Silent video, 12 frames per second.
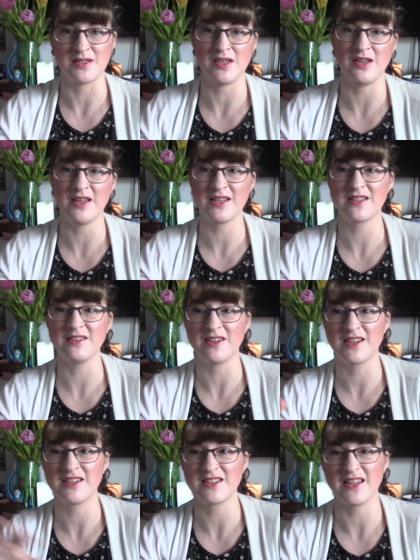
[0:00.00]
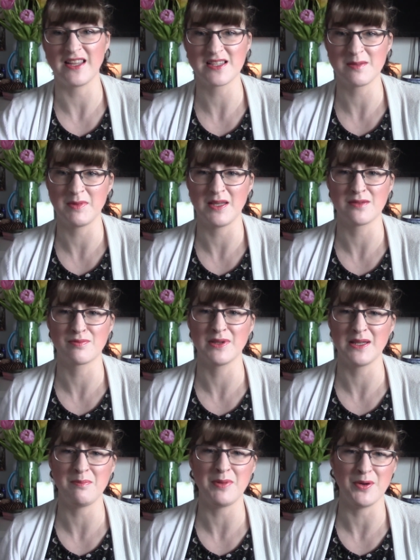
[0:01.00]
So you get to look into like some of these
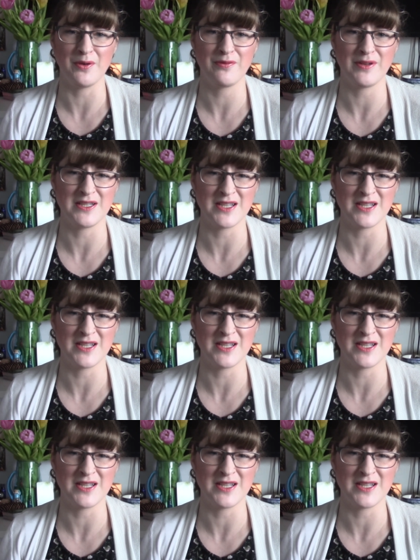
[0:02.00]
really beautifully